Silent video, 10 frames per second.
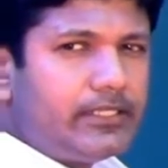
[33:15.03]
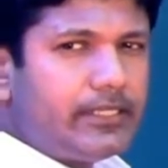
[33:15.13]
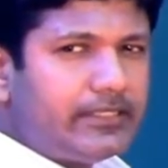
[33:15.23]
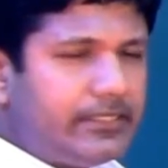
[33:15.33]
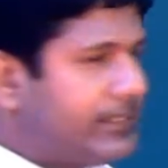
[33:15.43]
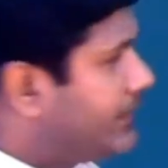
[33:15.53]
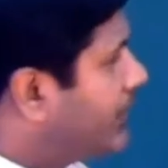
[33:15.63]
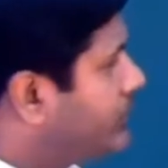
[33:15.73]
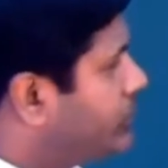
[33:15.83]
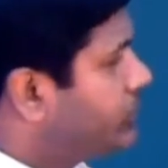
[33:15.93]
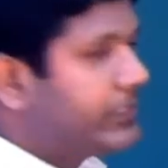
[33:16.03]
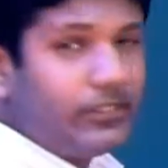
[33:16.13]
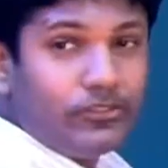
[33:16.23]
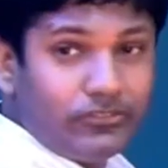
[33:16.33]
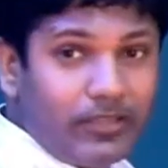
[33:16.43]
Does it tell you you
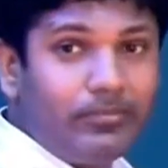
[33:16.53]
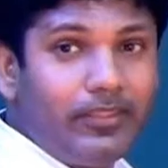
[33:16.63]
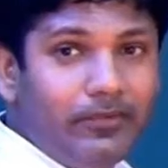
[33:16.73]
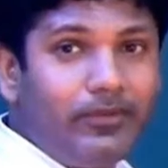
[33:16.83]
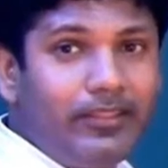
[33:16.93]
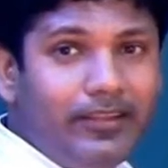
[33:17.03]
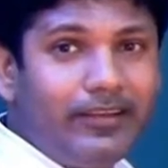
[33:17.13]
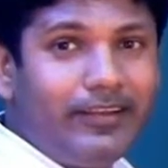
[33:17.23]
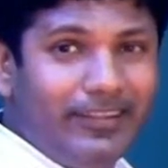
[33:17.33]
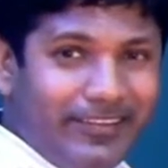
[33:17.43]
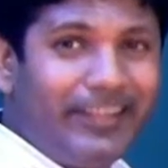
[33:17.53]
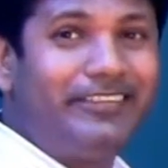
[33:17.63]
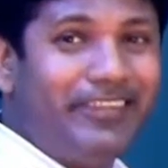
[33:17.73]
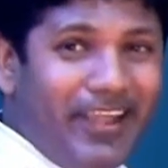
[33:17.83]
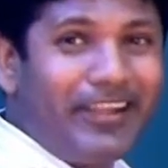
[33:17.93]
can do something with it?
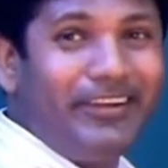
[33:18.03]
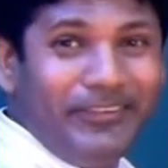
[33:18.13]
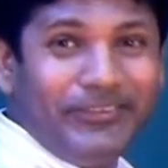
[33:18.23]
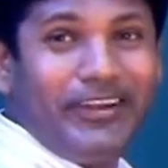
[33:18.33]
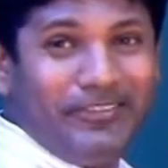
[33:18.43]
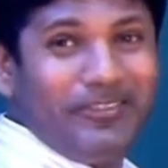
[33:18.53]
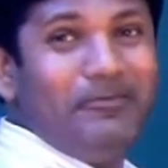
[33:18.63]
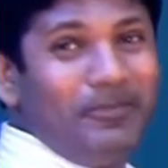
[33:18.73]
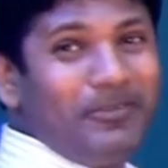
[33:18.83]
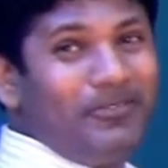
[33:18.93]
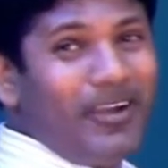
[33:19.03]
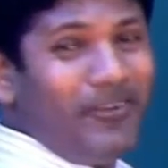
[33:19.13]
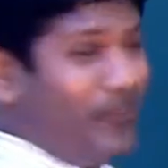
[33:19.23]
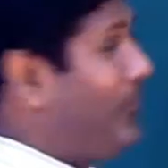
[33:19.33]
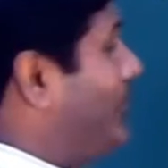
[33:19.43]
Exactly. You can simplify
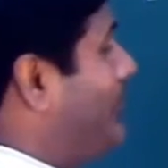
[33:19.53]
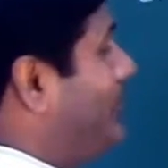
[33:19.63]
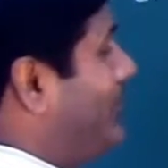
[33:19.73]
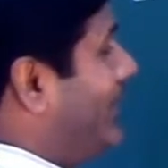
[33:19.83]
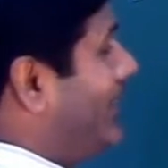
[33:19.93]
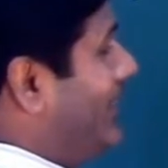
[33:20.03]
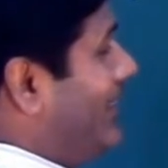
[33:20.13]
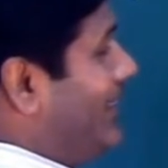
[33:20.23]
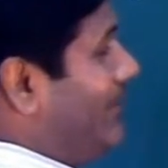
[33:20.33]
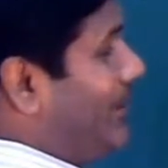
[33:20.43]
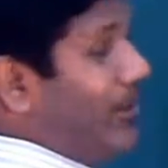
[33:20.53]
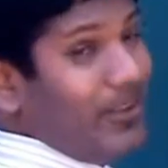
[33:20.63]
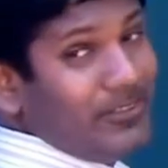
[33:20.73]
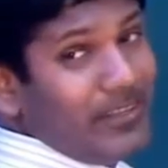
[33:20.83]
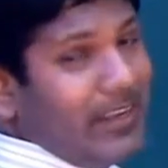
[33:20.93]
or reduce it,
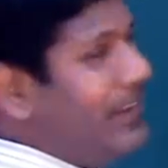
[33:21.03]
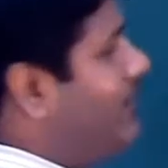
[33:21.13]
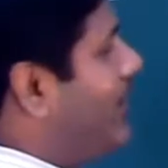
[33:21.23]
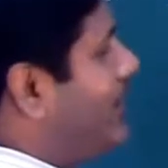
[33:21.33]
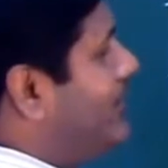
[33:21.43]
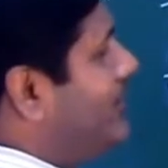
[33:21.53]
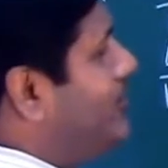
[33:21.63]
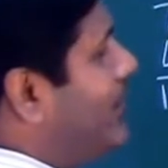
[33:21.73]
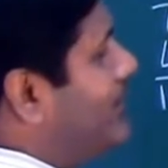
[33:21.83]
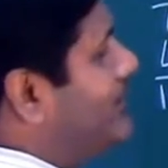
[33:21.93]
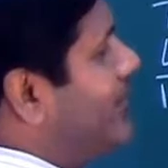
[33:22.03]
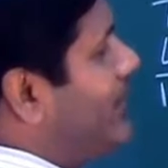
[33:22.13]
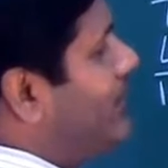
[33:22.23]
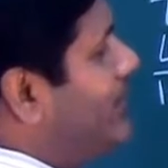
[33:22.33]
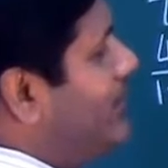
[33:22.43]
because you can divide this by
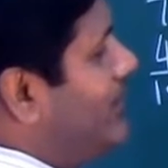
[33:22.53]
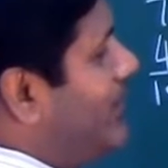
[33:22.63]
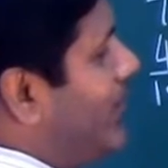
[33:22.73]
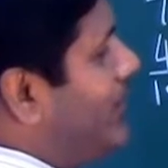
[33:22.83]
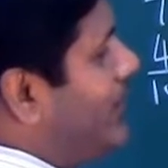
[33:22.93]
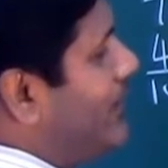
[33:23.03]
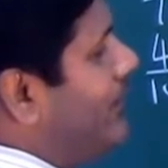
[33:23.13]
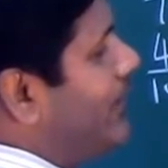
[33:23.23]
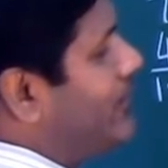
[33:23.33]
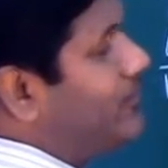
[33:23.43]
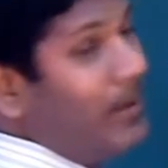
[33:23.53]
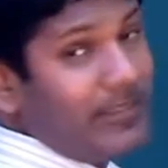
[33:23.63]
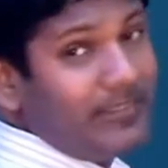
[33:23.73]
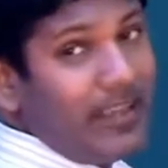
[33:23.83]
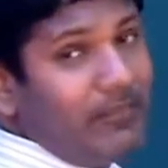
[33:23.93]
7 and you can divide this by
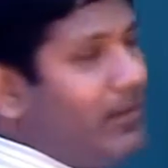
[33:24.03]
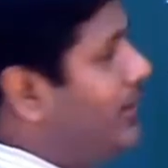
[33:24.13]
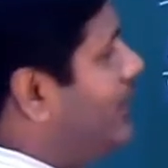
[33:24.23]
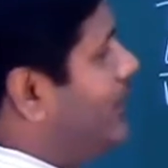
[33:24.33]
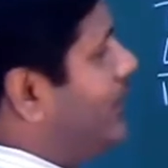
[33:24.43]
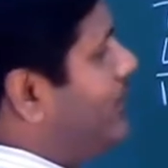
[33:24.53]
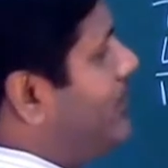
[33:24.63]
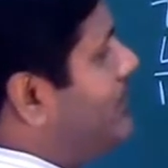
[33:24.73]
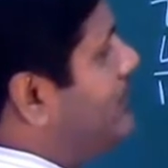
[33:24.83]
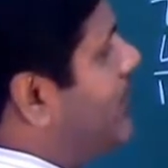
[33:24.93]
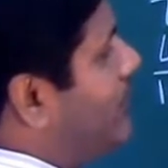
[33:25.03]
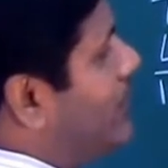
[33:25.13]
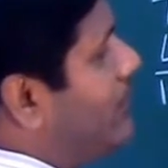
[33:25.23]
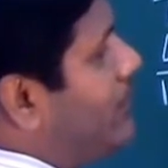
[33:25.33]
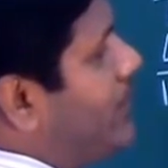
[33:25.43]
7. That means 7
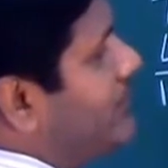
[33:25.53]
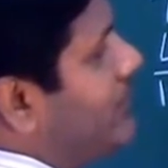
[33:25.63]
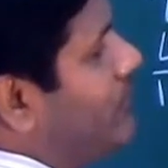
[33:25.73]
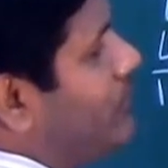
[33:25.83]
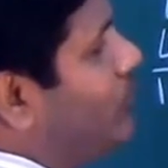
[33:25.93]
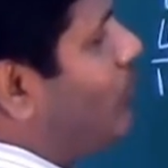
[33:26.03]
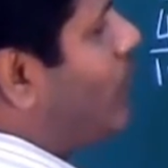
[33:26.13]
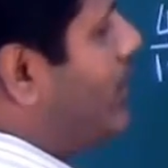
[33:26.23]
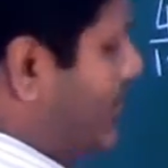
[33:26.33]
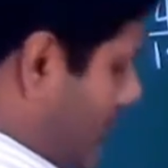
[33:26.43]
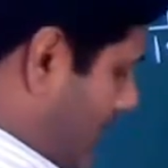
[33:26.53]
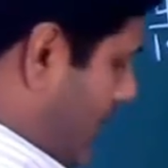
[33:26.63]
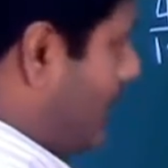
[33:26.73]
divided by 7 is 1,